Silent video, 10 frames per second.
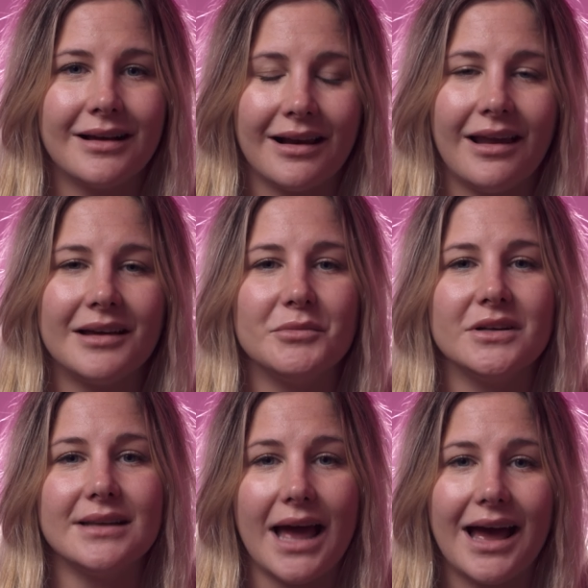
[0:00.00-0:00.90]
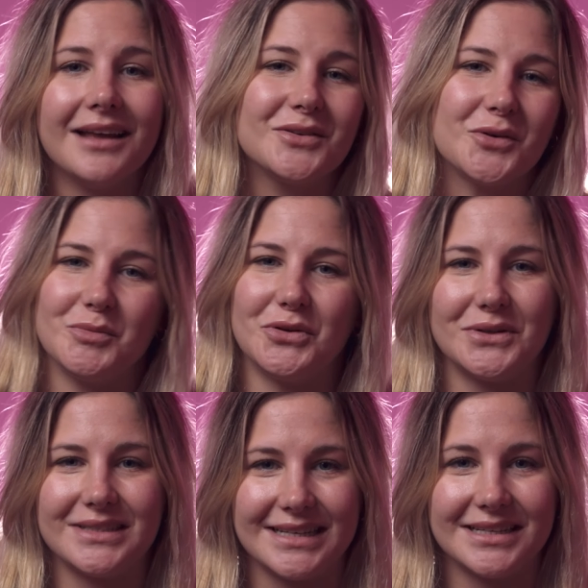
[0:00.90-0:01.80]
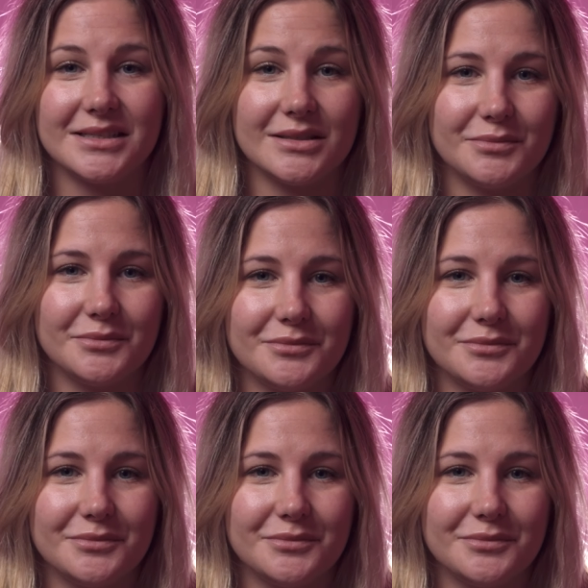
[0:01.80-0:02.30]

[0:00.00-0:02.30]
climate and communities.